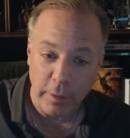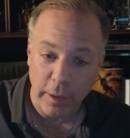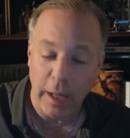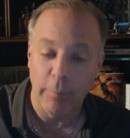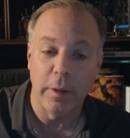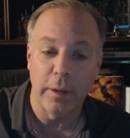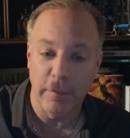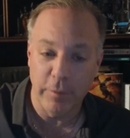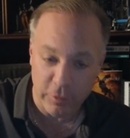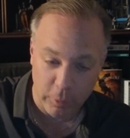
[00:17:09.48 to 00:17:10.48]
and I'm going to give
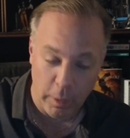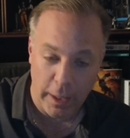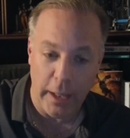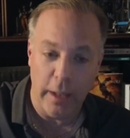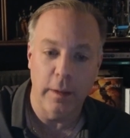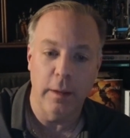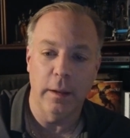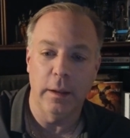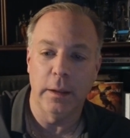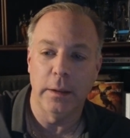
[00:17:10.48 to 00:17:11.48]
this away. On
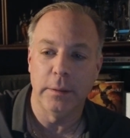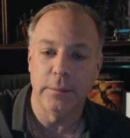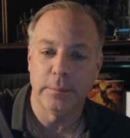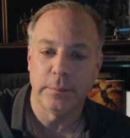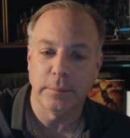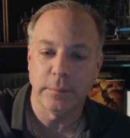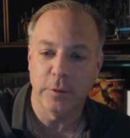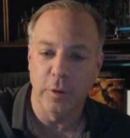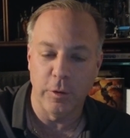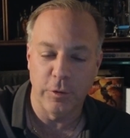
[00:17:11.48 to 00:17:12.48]

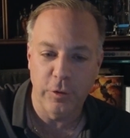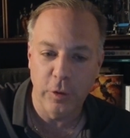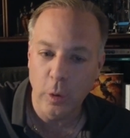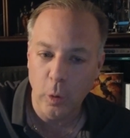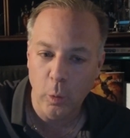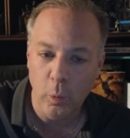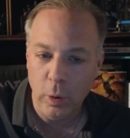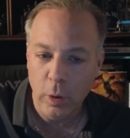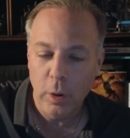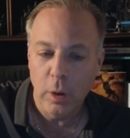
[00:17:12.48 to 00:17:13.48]
so there's two
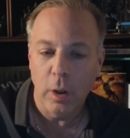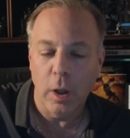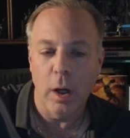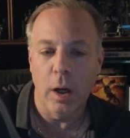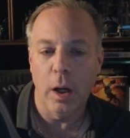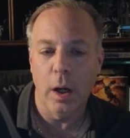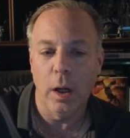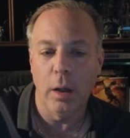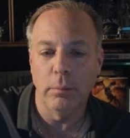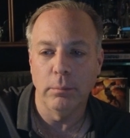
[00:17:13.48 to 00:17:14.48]

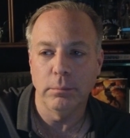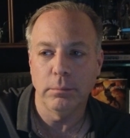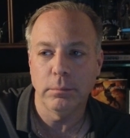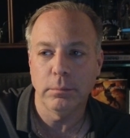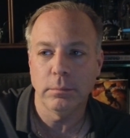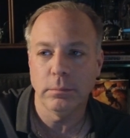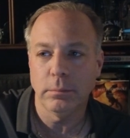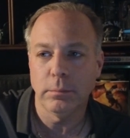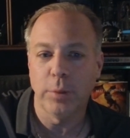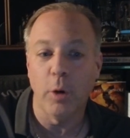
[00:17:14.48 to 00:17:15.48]
um,
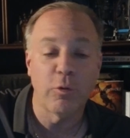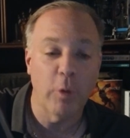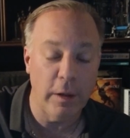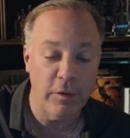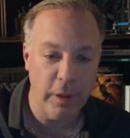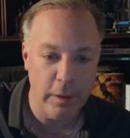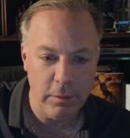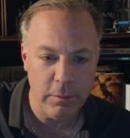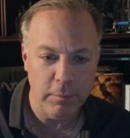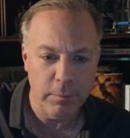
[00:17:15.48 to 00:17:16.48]
post credit
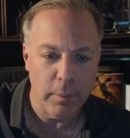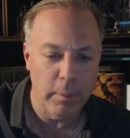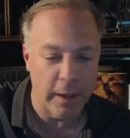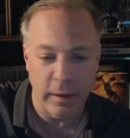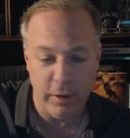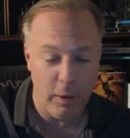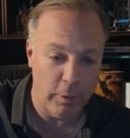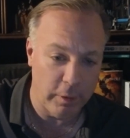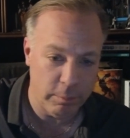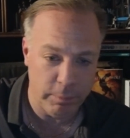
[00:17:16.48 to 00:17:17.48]
scenes I'm not going to tell you what
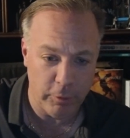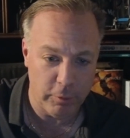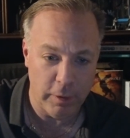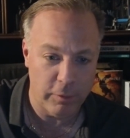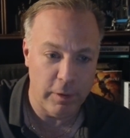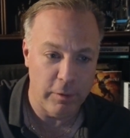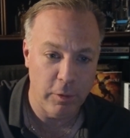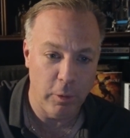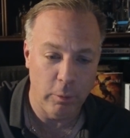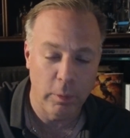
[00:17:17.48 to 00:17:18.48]
the post grad scenes
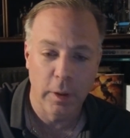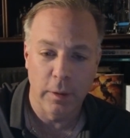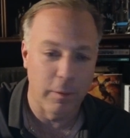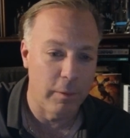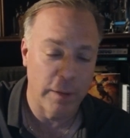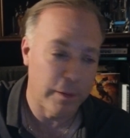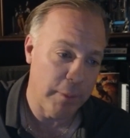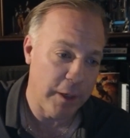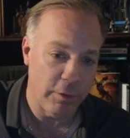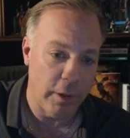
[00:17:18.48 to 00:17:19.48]
do. They're nothing
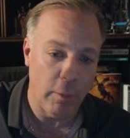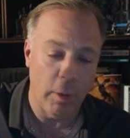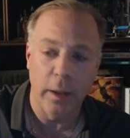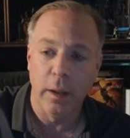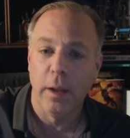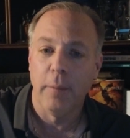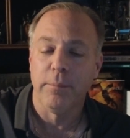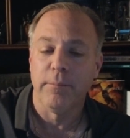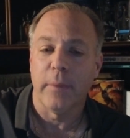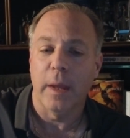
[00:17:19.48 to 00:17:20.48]
major anyway.
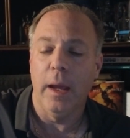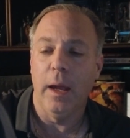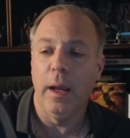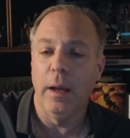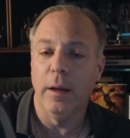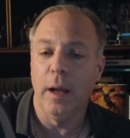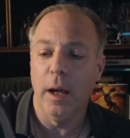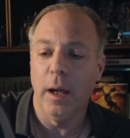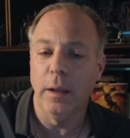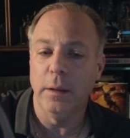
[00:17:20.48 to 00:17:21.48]
And
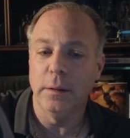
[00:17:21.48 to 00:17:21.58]
uh,